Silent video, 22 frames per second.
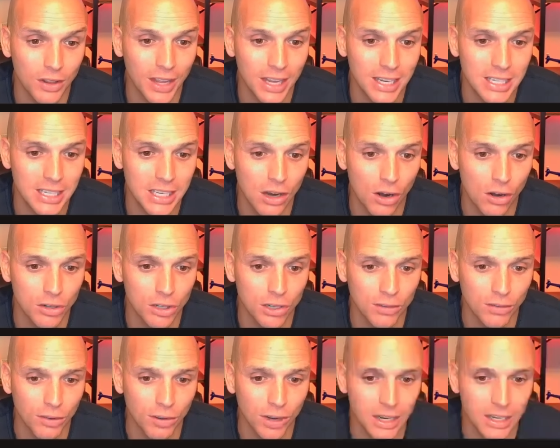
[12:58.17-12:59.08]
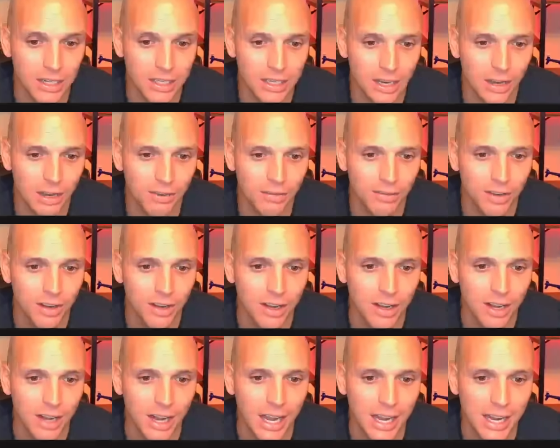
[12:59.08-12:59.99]
That's the Arctic front itself,
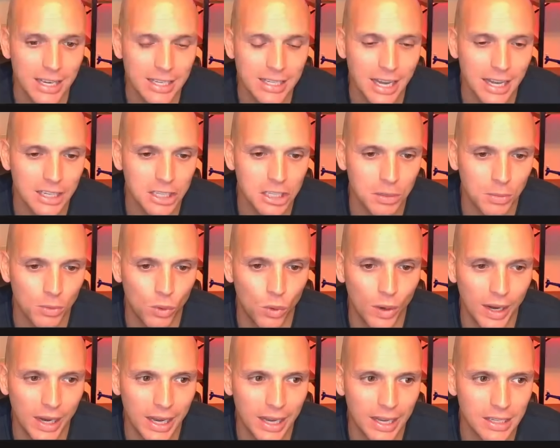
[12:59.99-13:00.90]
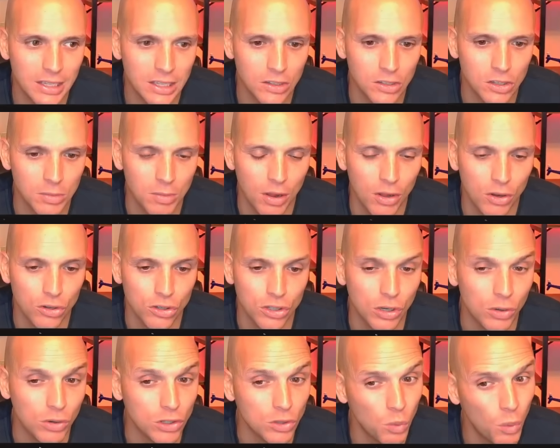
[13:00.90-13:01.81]
and it's got some quick hits of some other
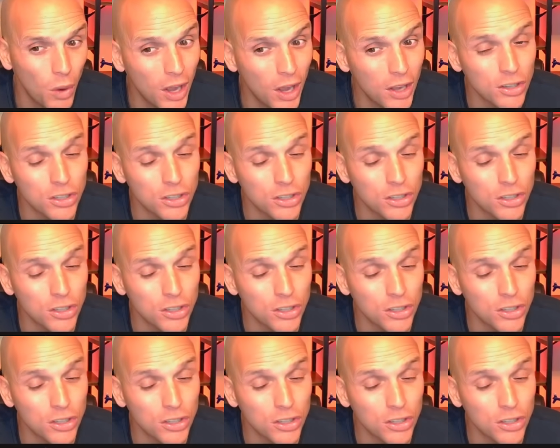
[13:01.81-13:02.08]
snow as well.